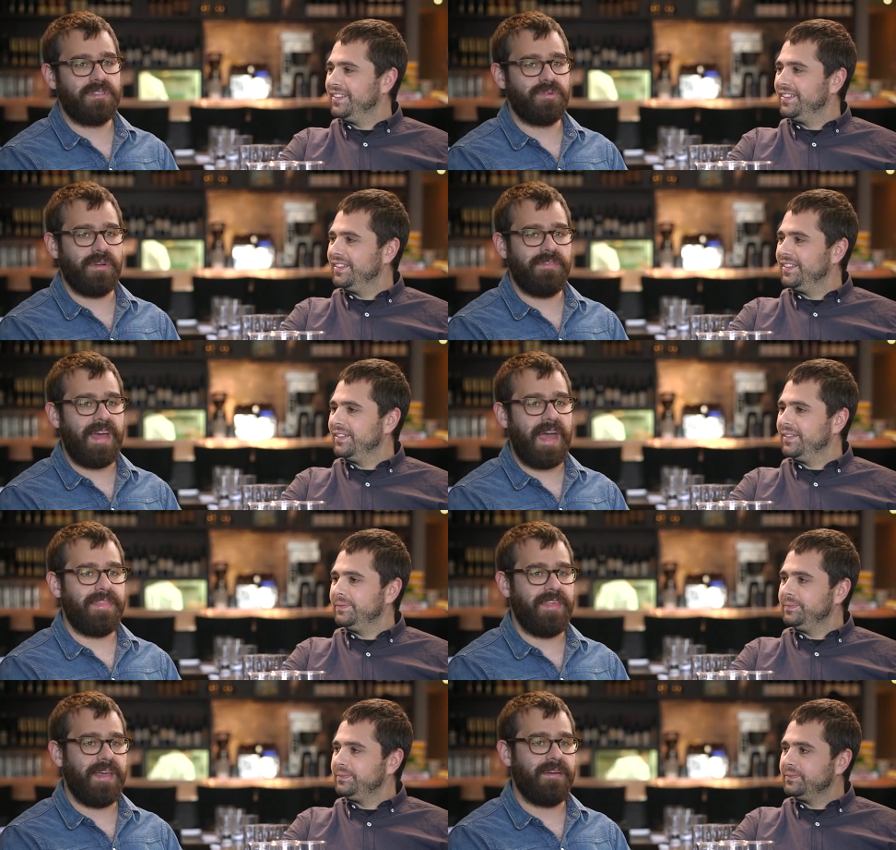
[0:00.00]
Speaker 1: sort of
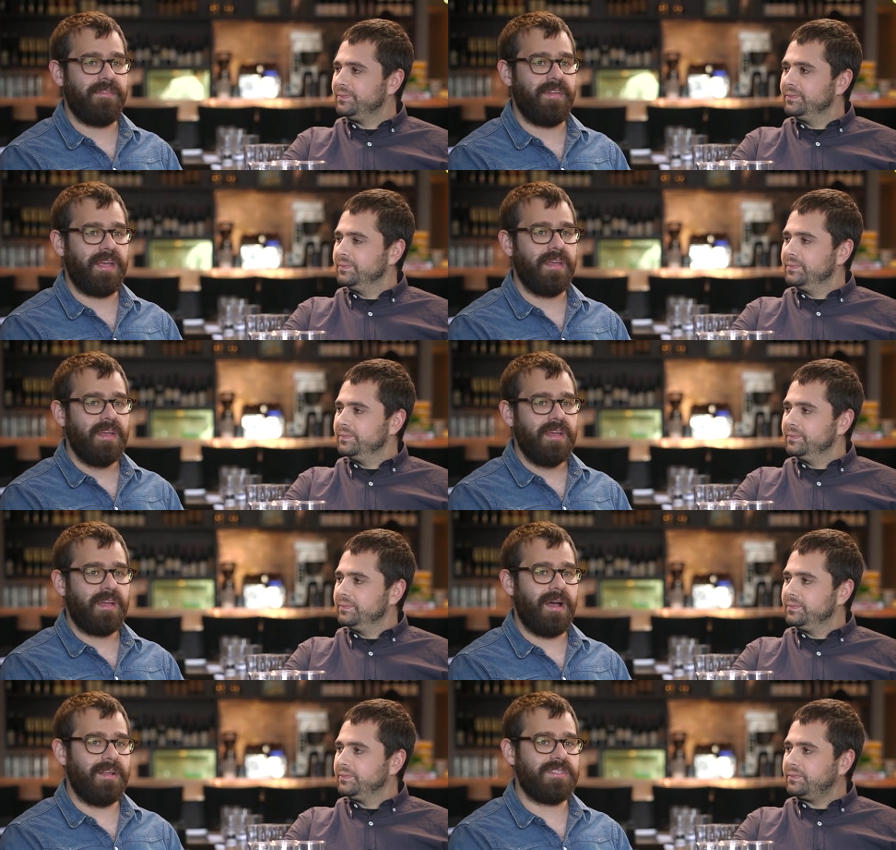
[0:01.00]
that thing of like
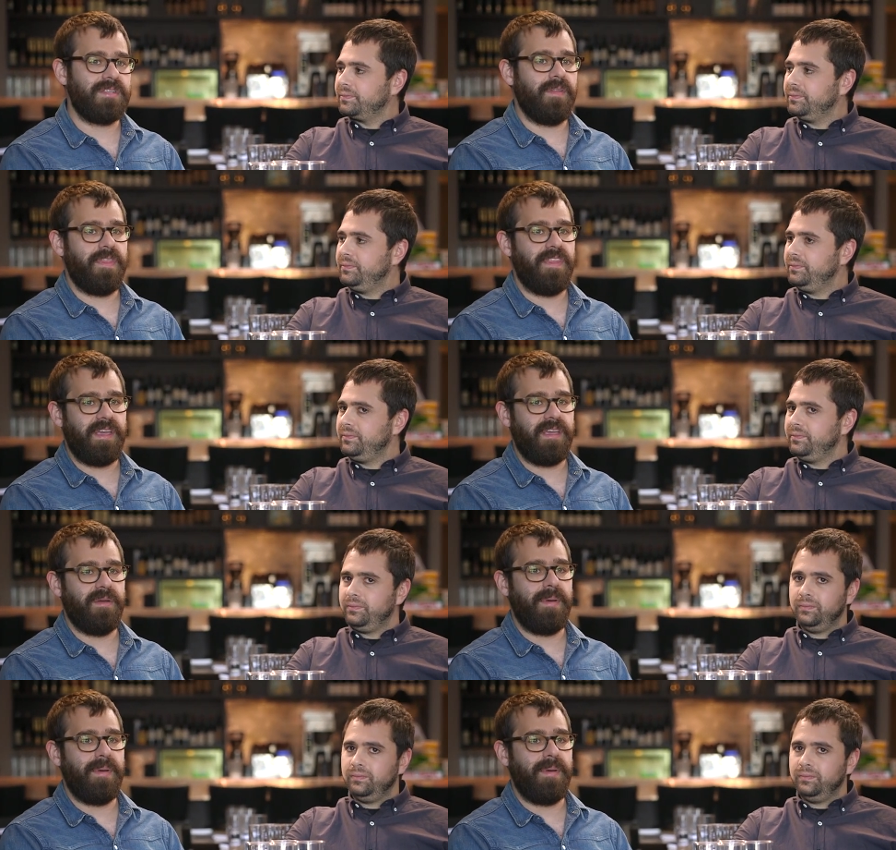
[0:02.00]
constantly thinking